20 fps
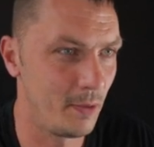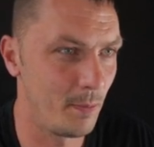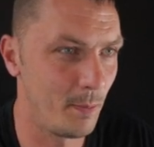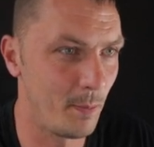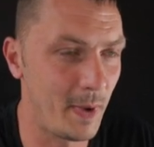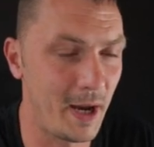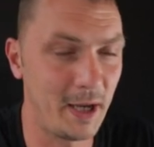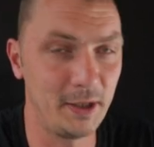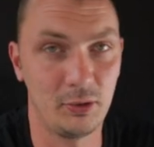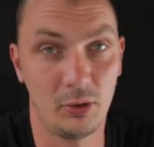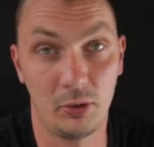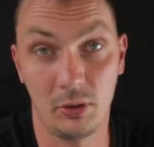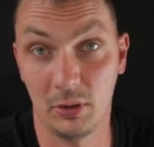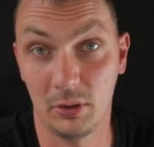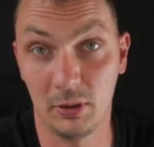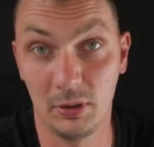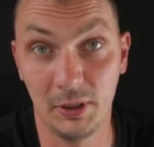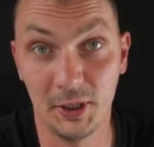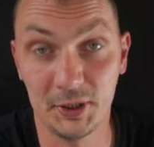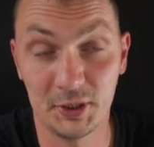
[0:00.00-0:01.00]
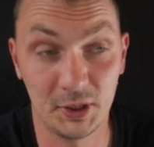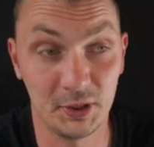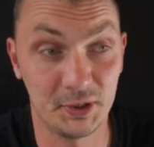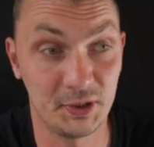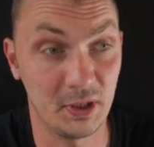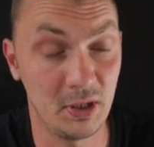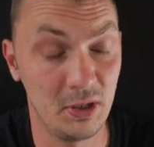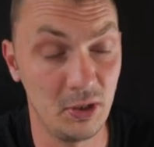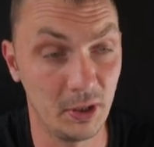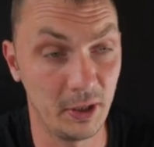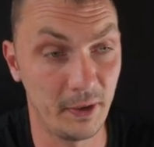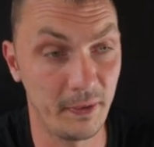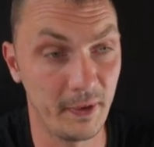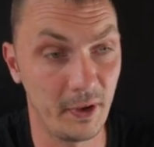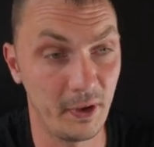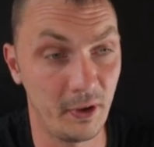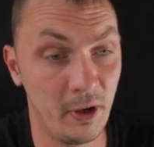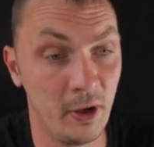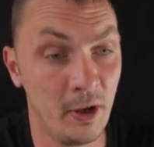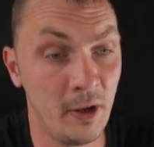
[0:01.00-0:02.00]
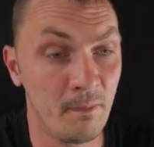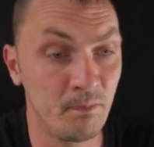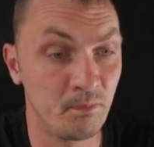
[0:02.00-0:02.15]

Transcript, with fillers: minor glitches here and there.